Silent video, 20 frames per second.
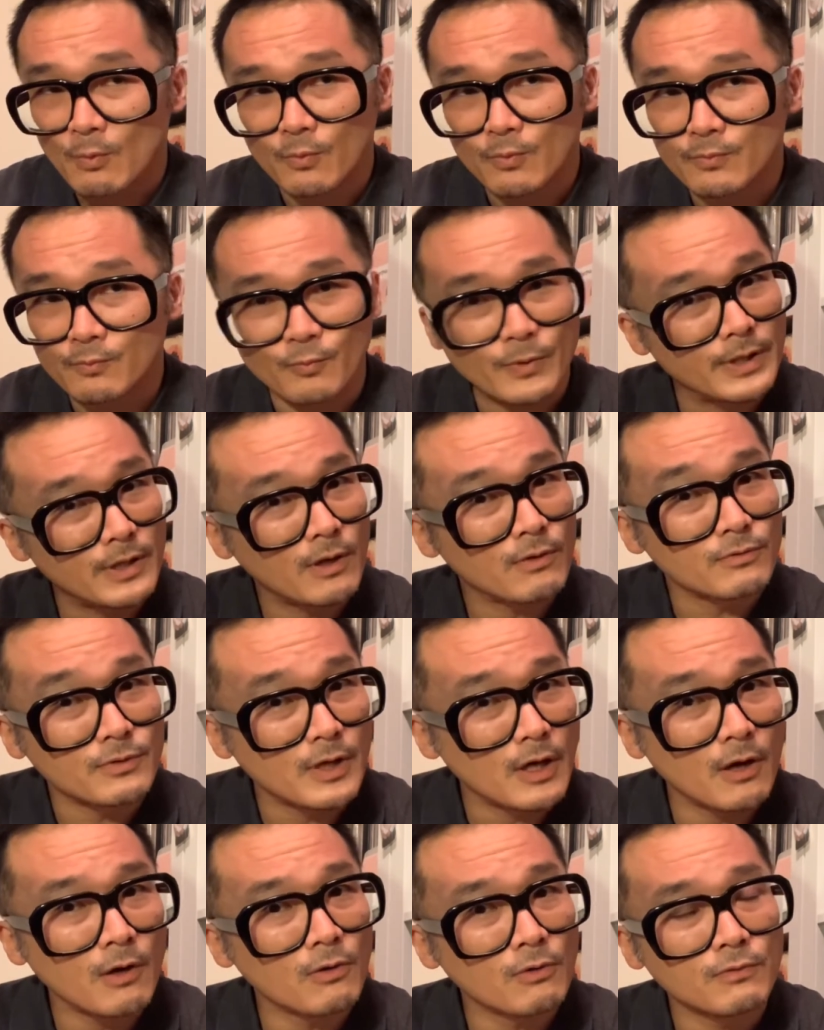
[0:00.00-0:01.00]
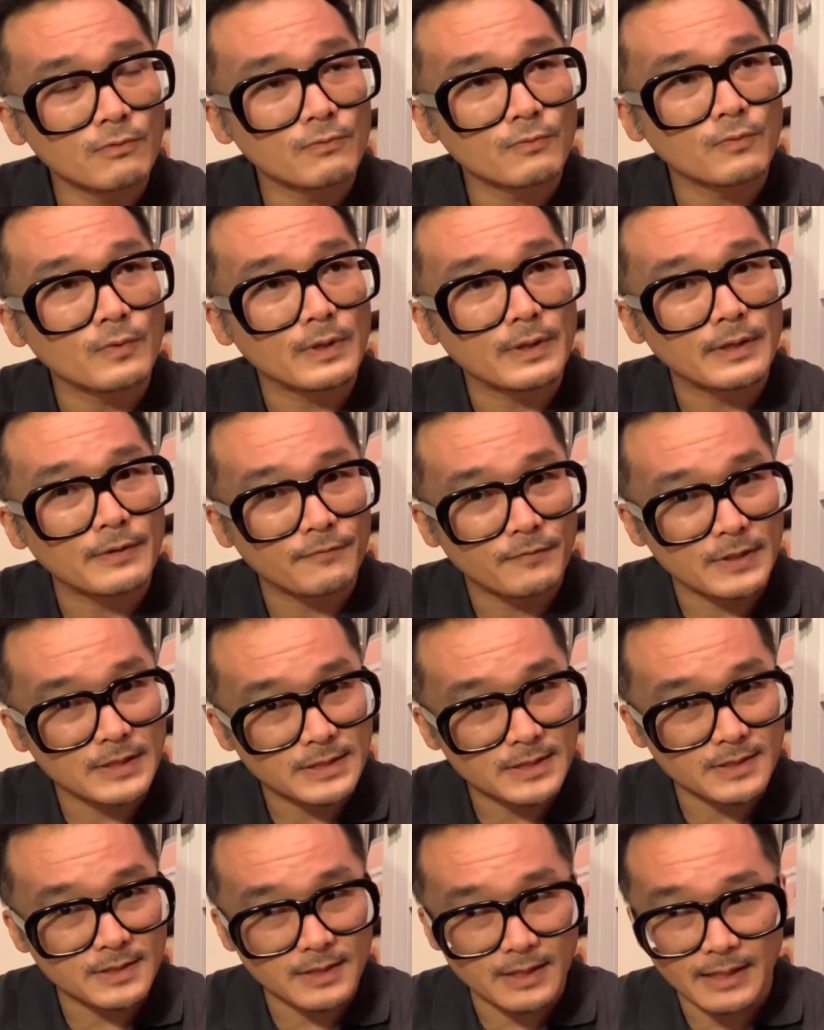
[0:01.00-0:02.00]
we don't know if
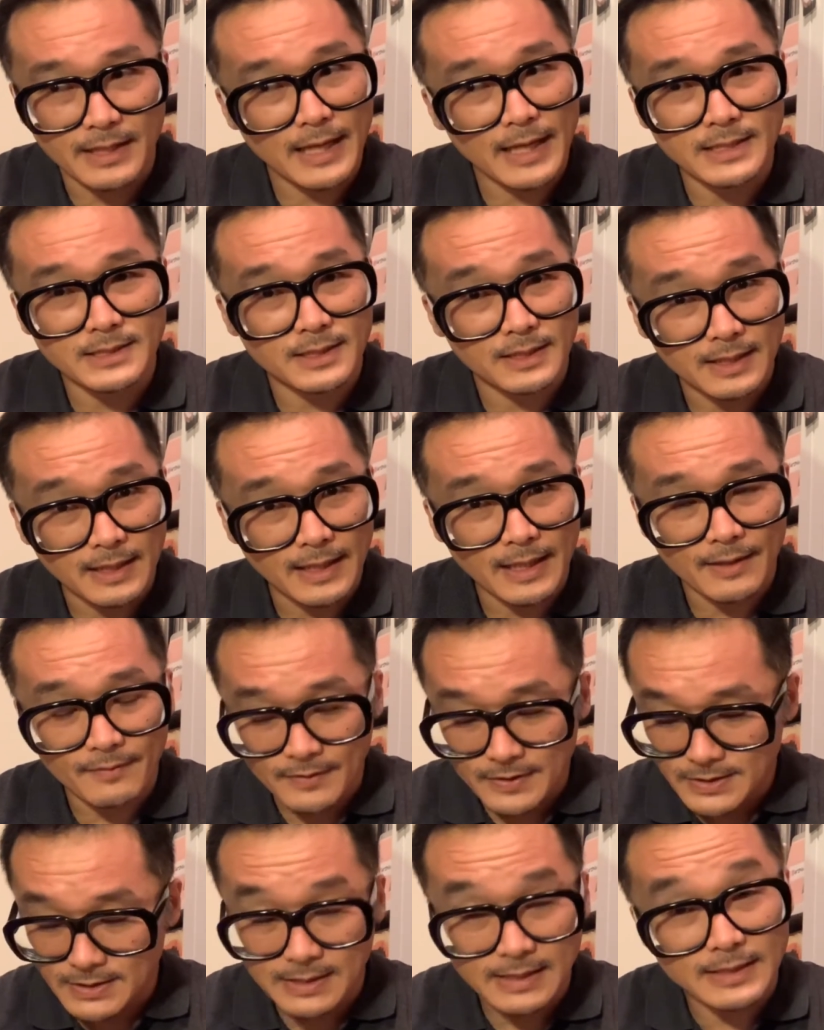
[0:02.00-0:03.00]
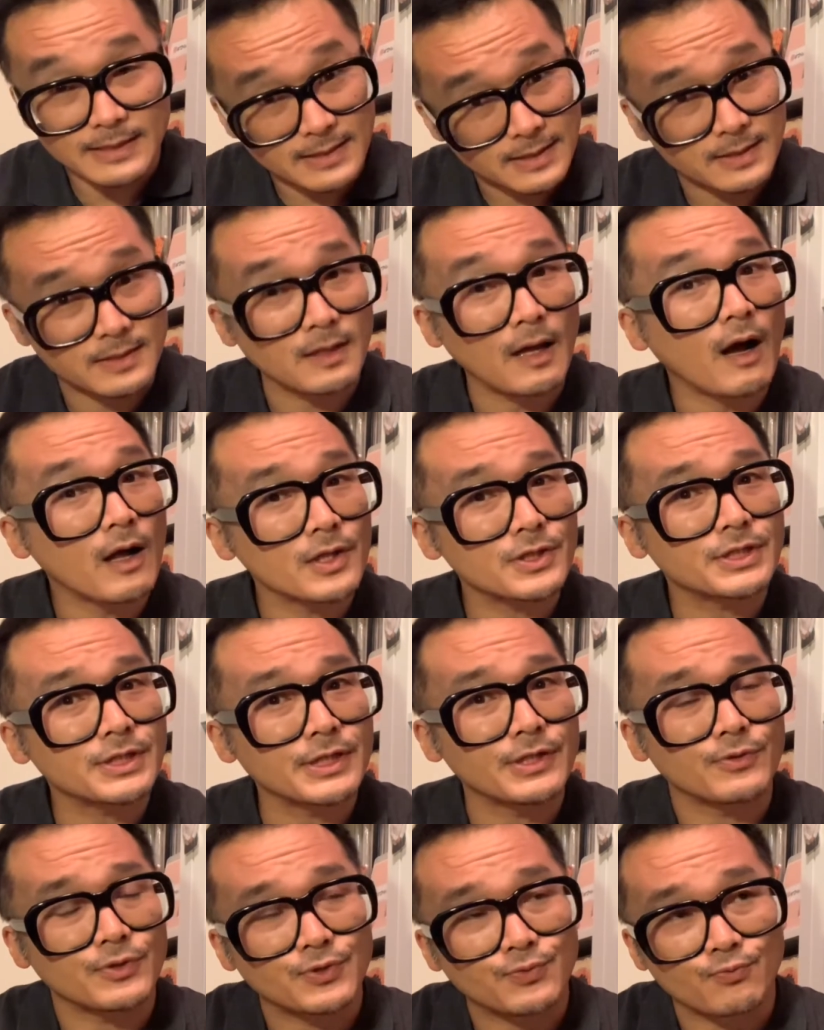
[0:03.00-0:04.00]
this is the case, and again, this is acknowledged
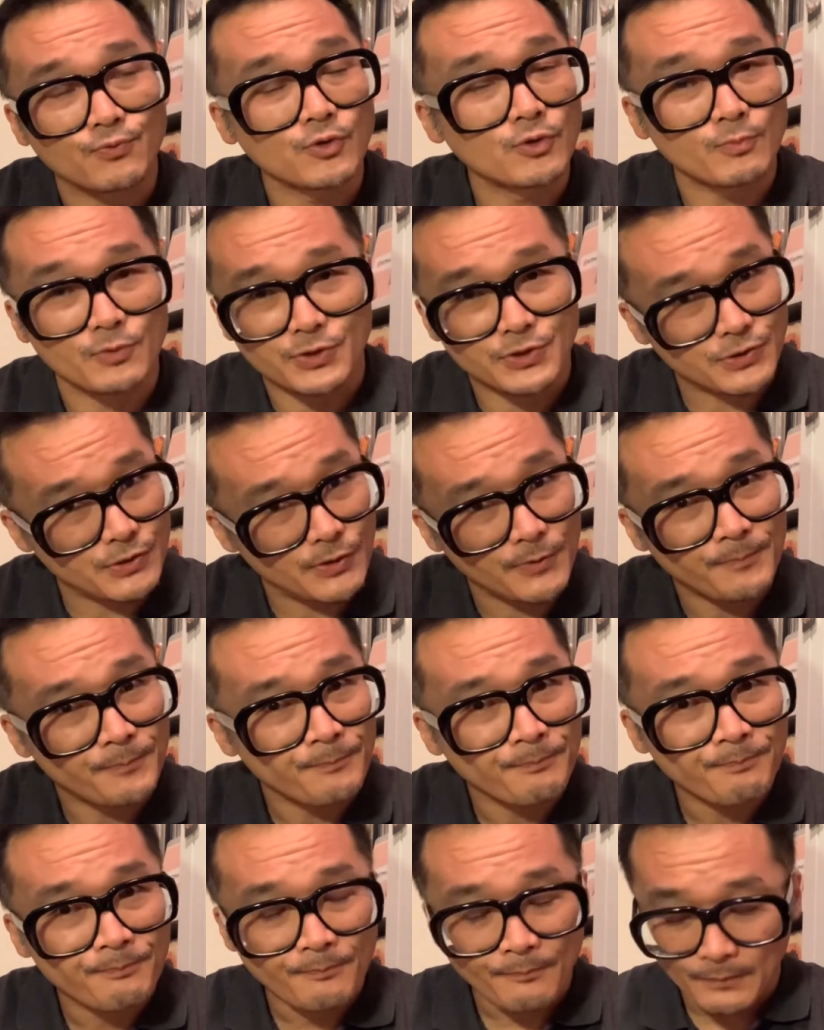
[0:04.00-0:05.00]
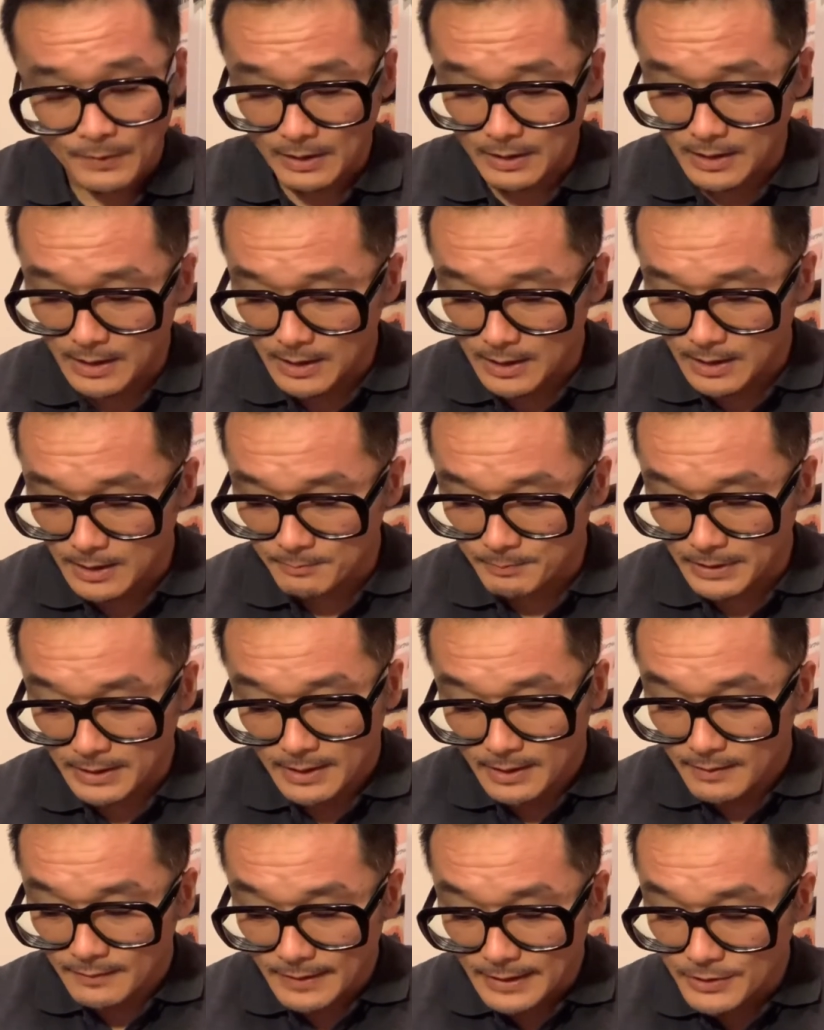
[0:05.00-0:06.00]
here as rumors, but
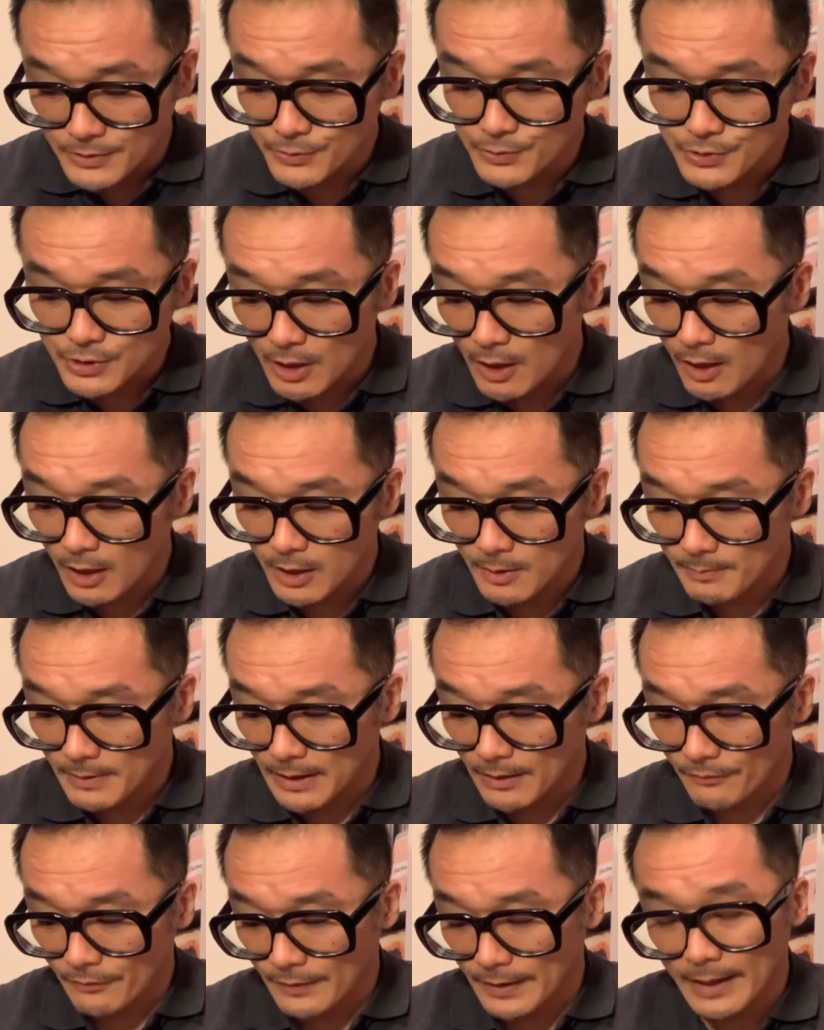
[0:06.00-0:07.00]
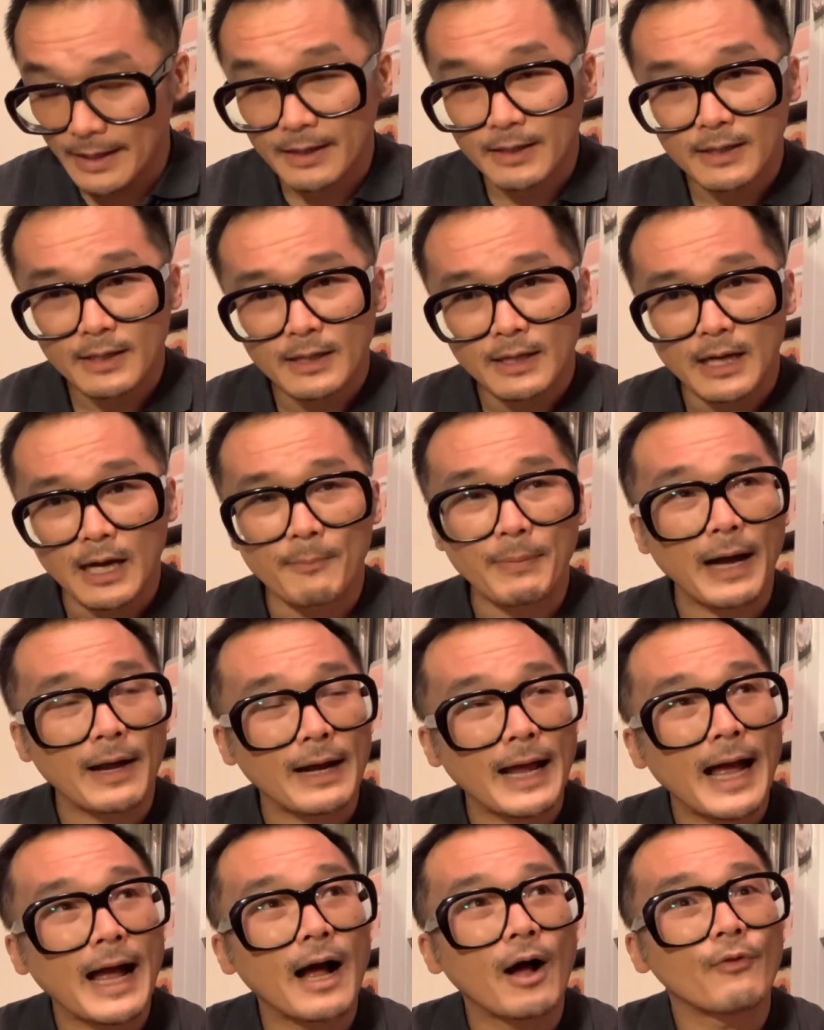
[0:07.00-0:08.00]
they do talk about that, about
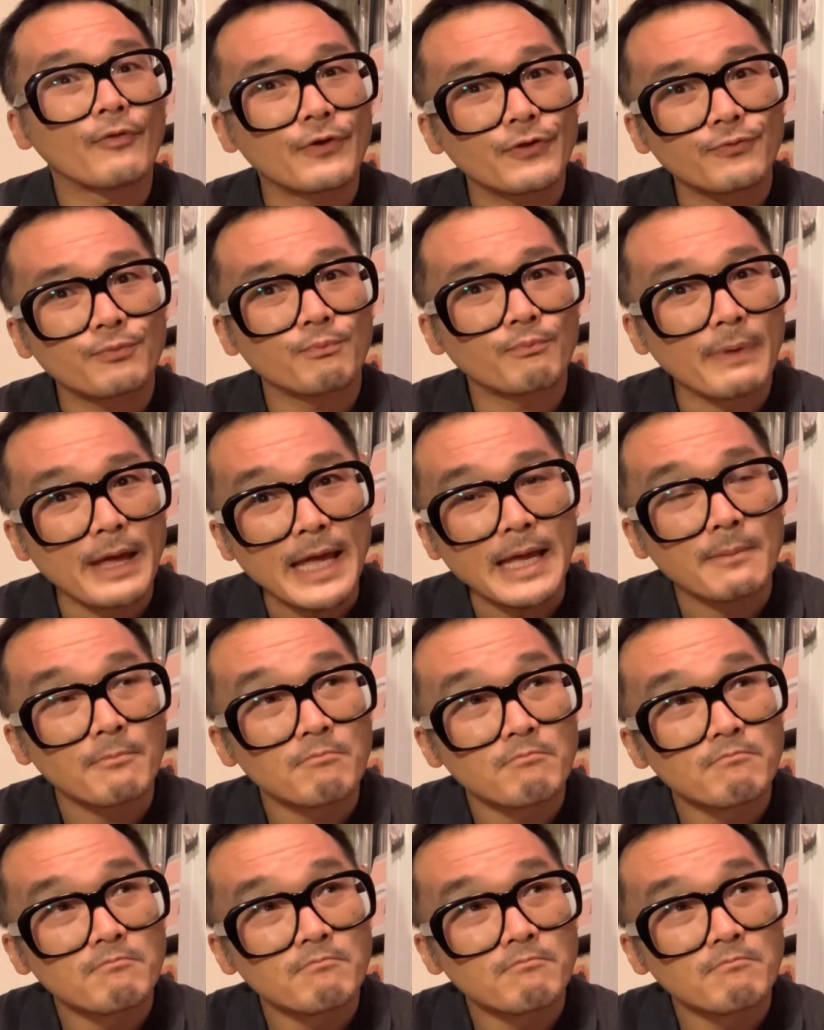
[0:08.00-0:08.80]
how there's a